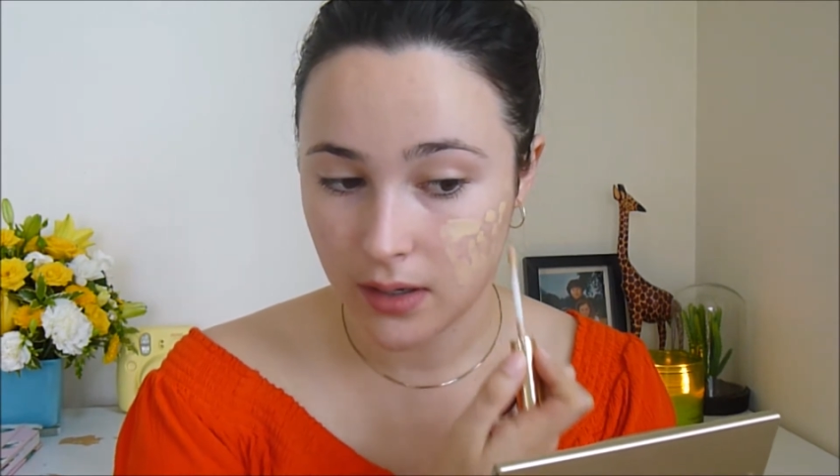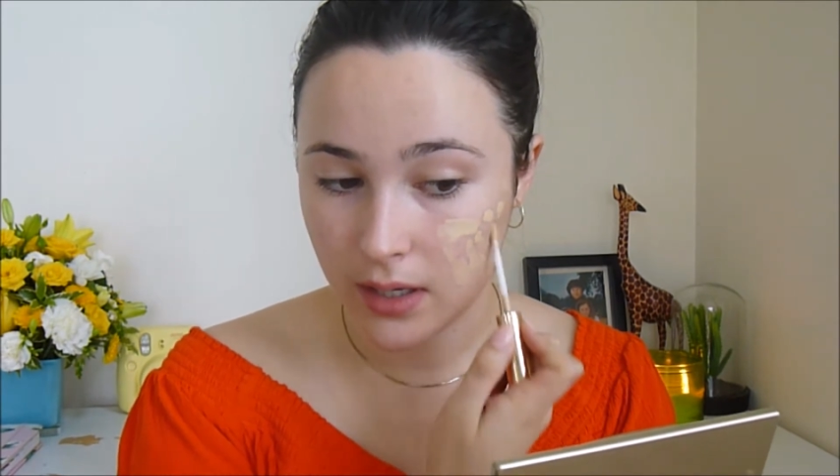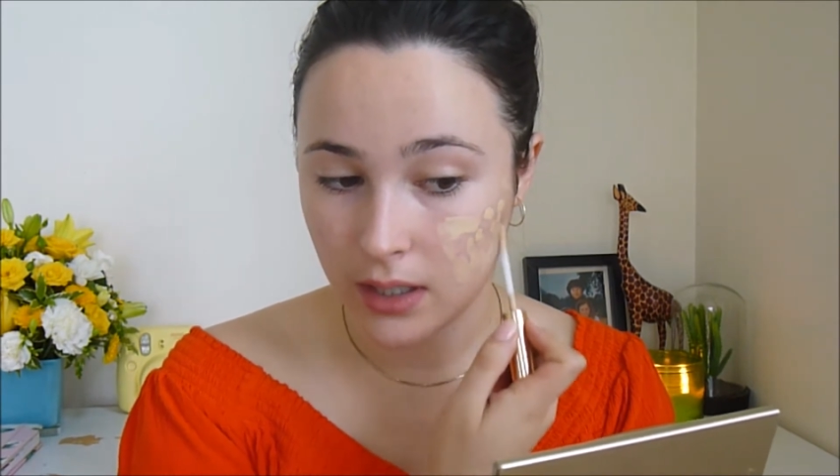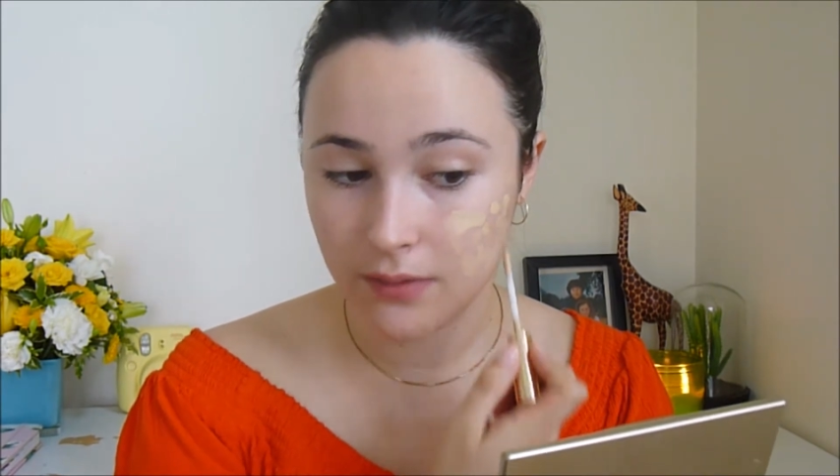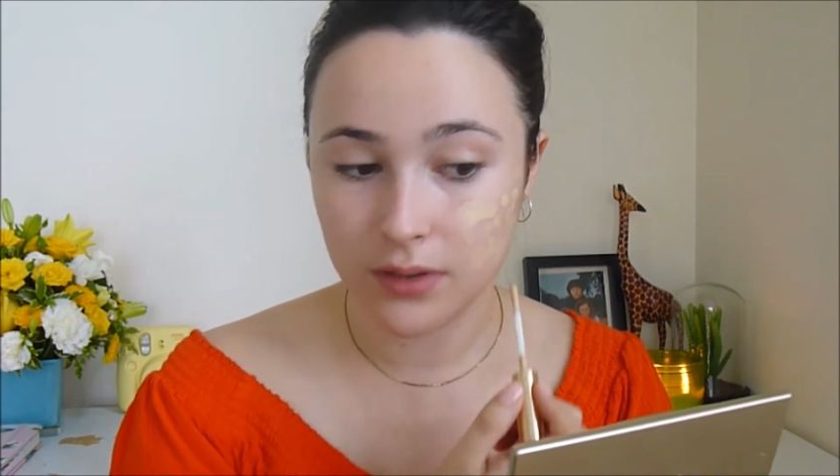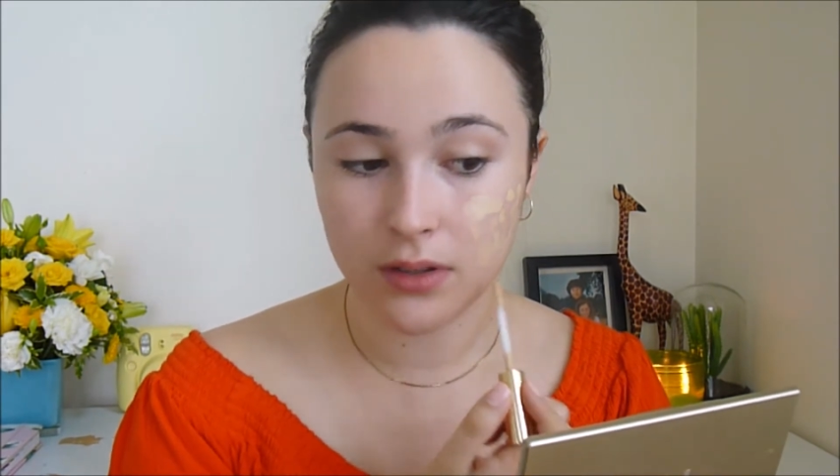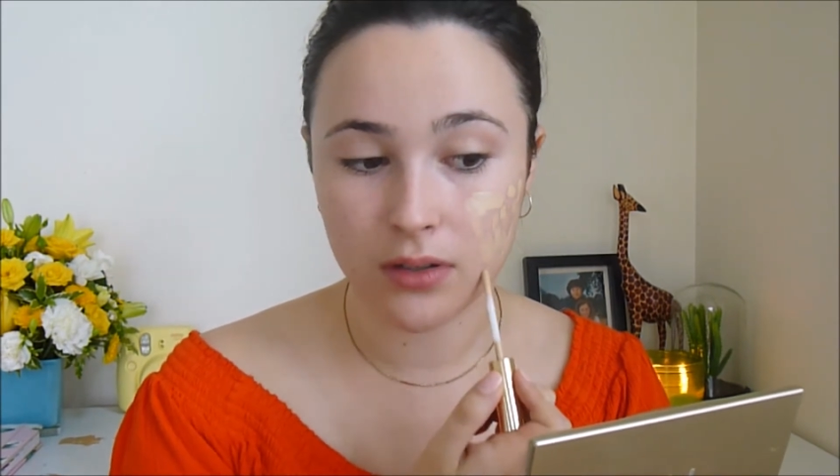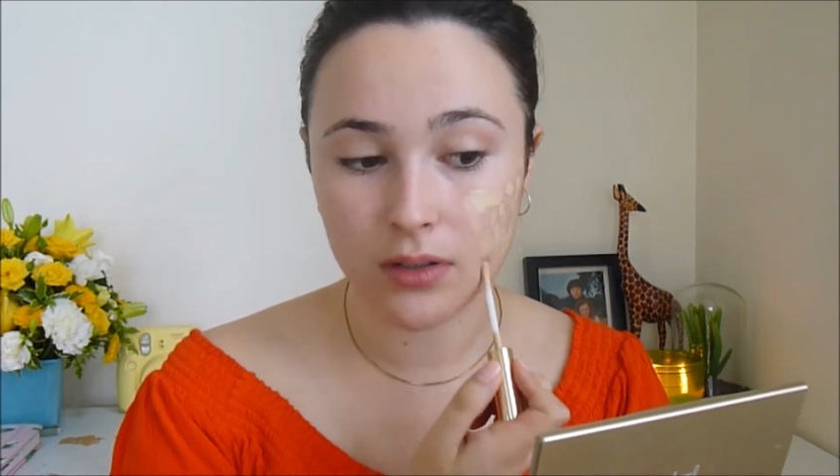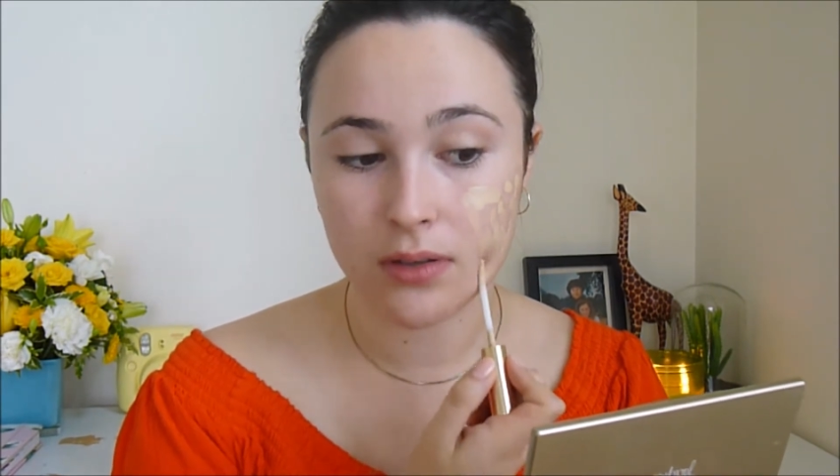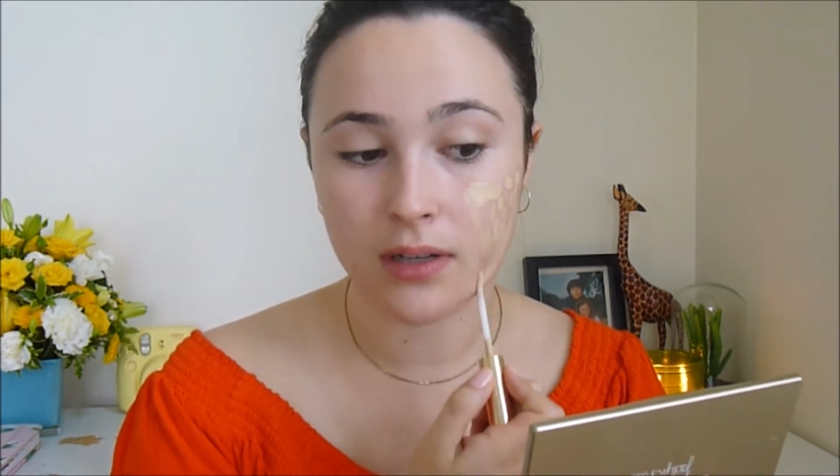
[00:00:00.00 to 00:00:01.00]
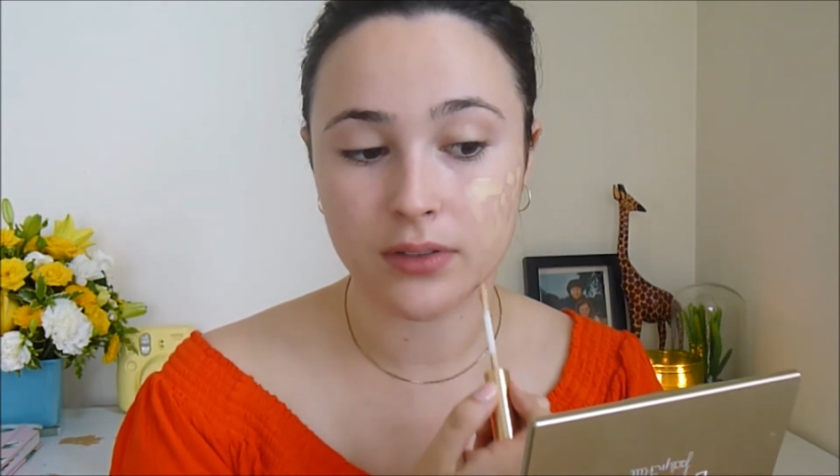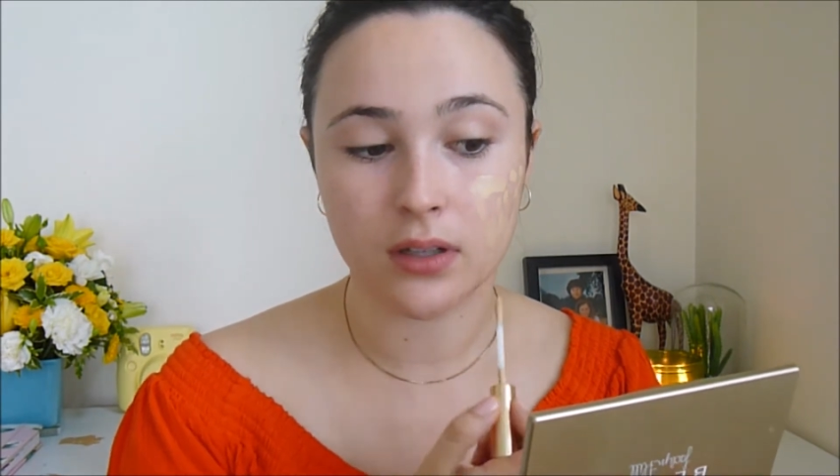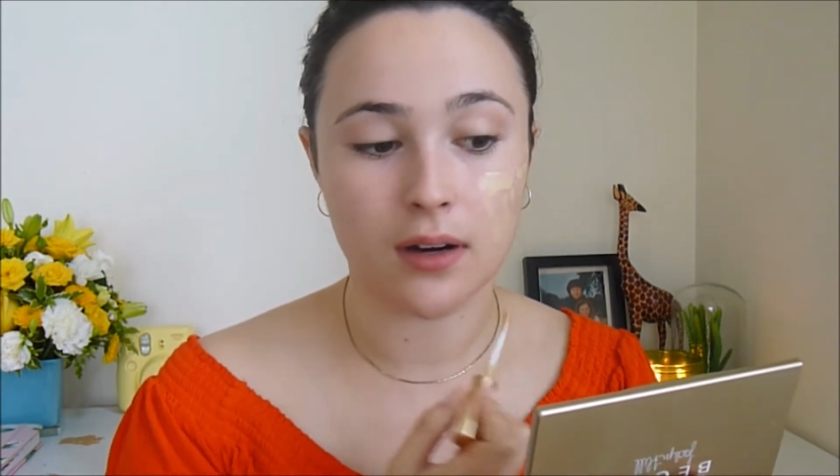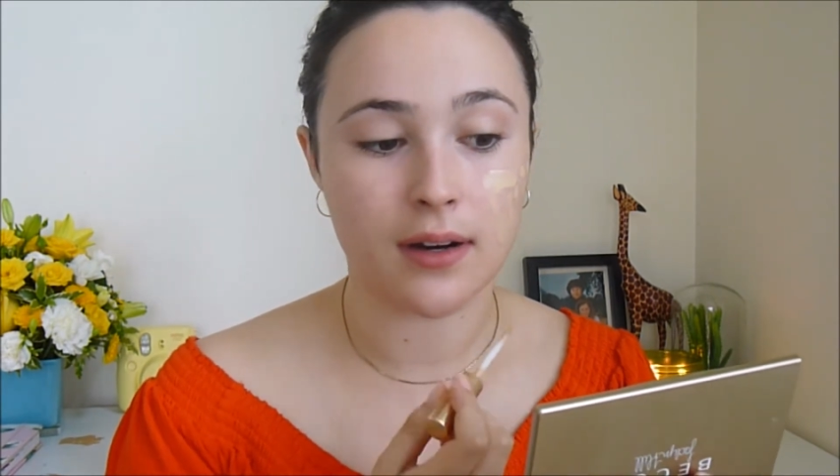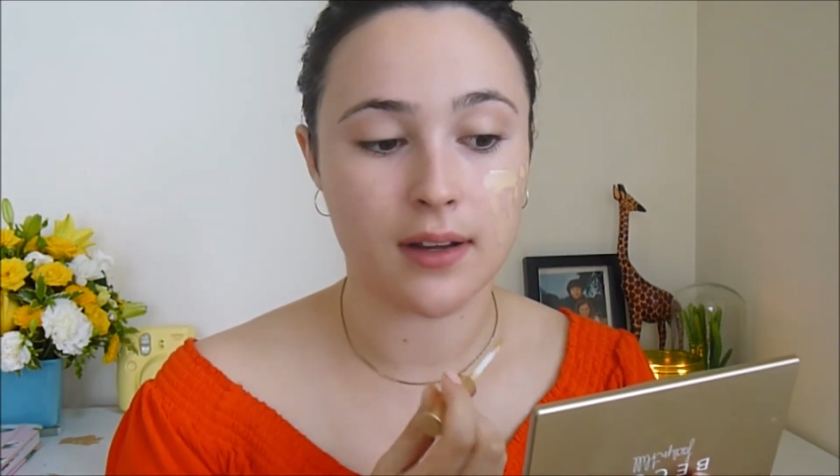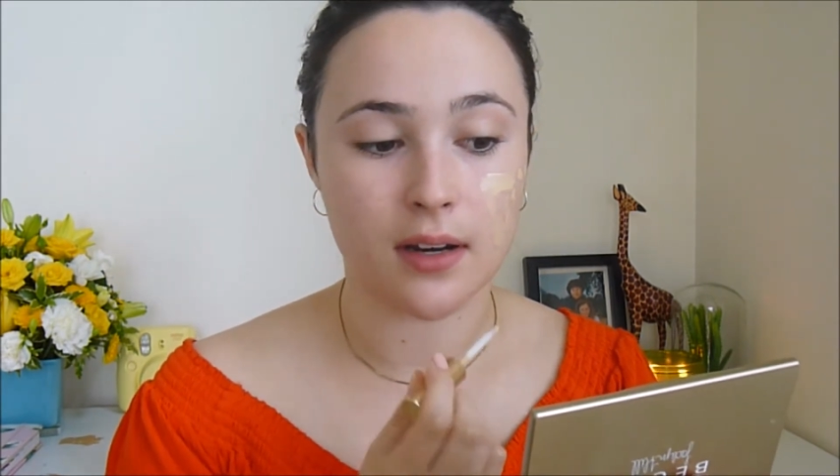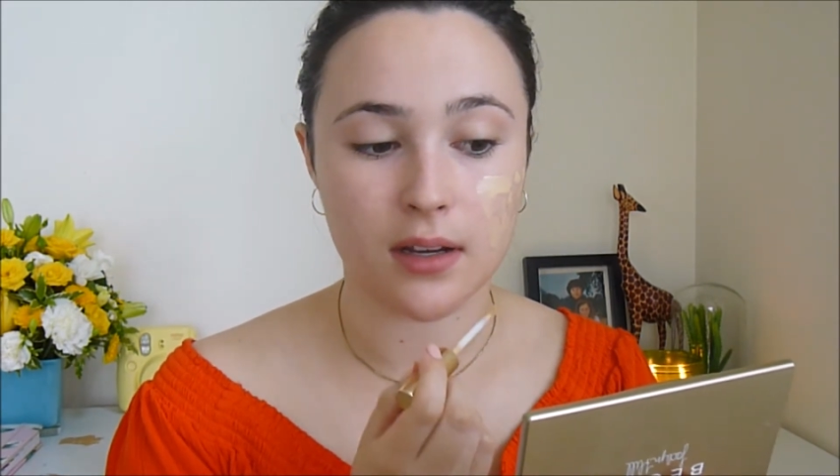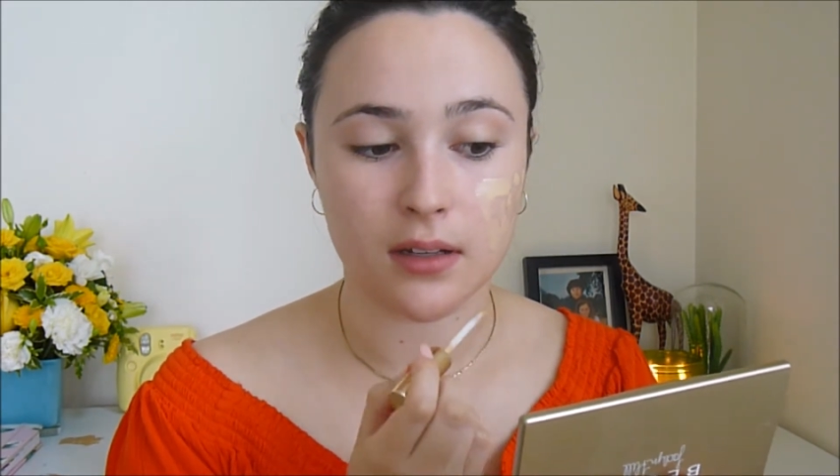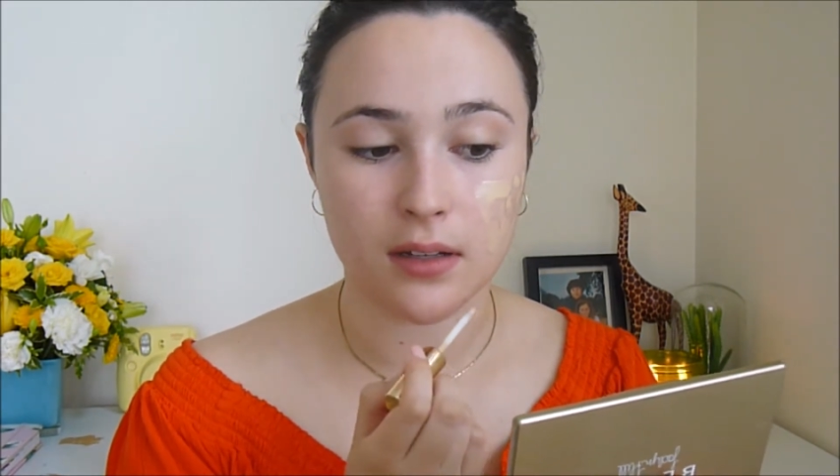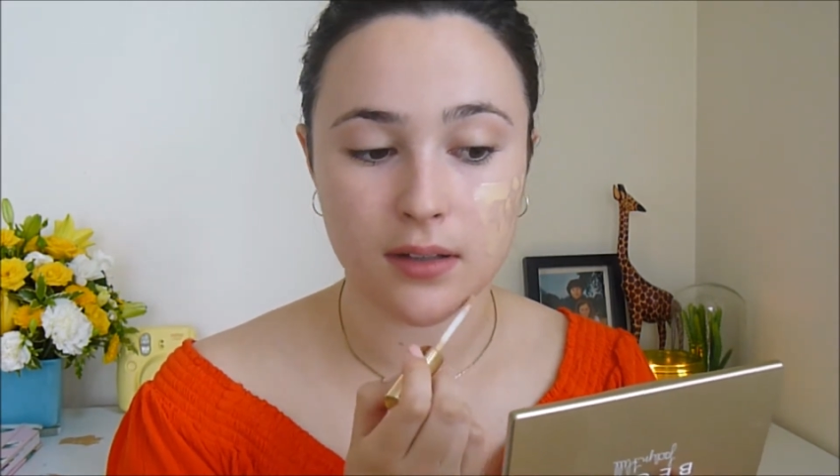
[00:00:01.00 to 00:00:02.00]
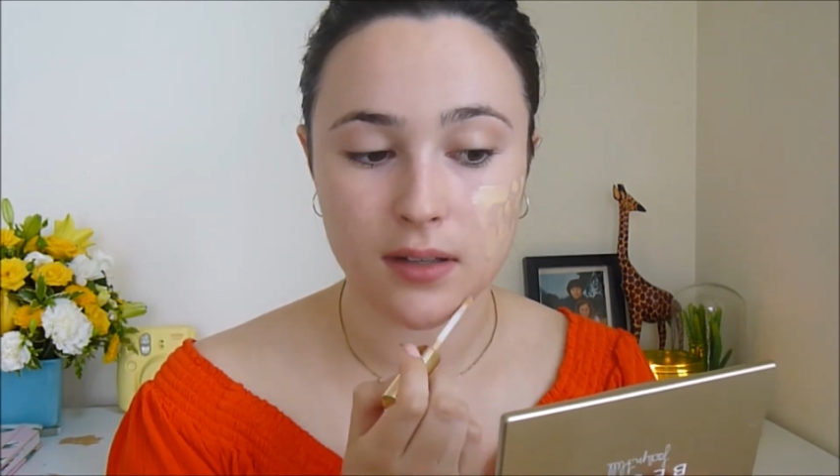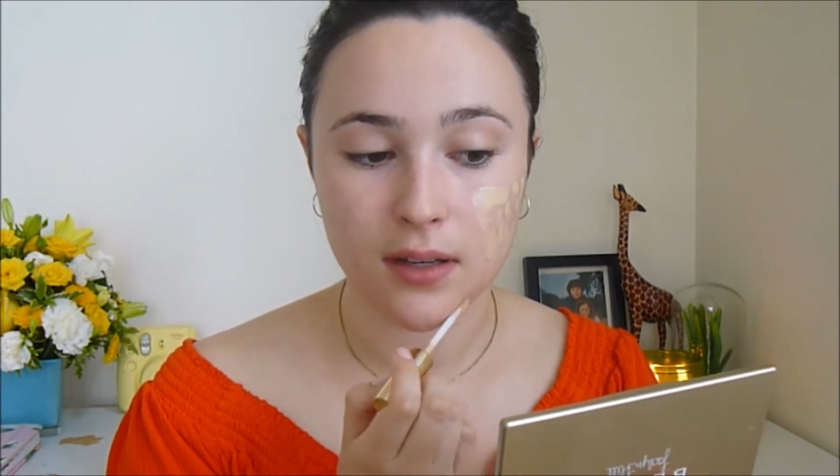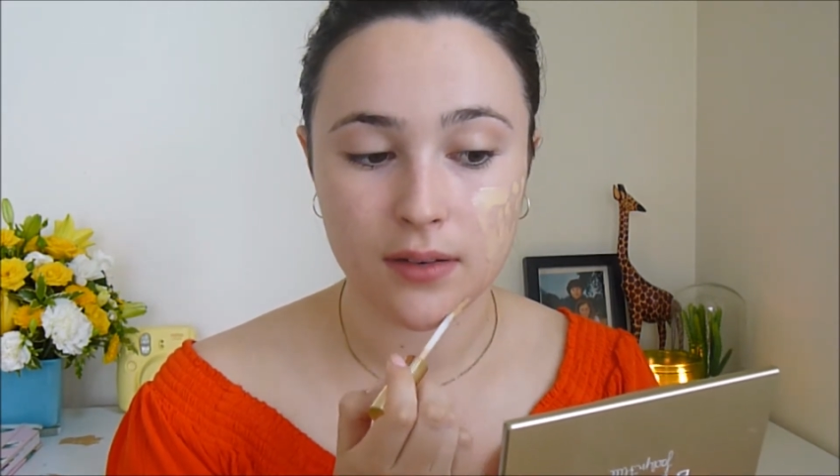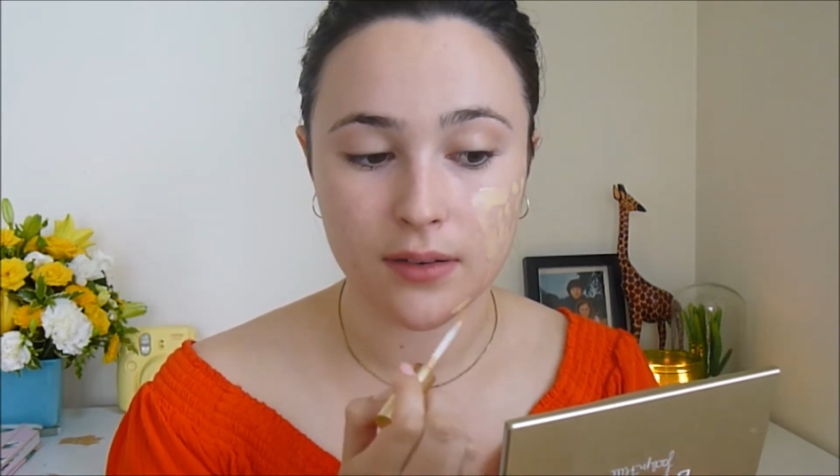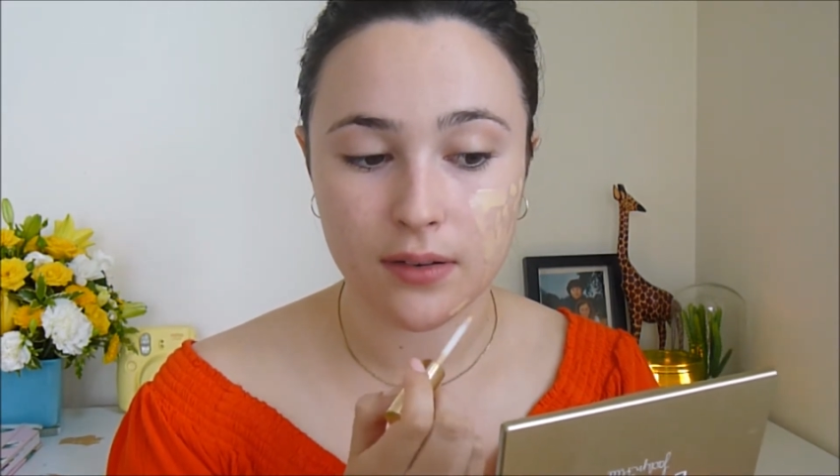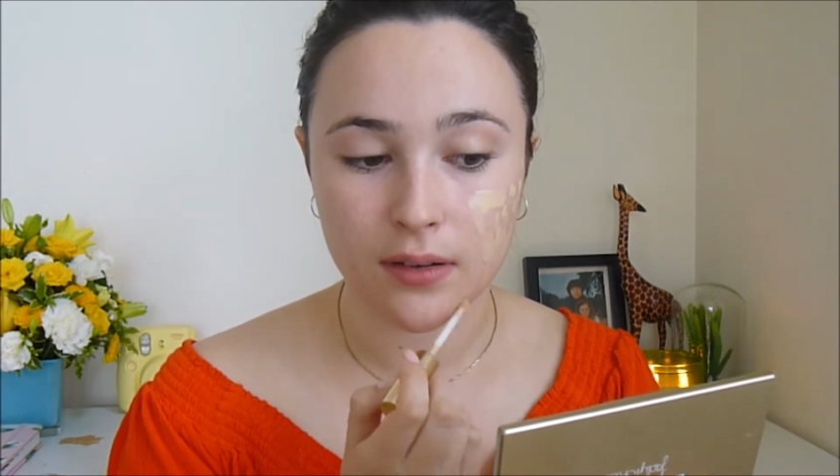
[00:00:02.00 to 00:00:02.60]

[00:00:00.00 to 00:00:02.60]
And even though you have scarring and acne and stuff,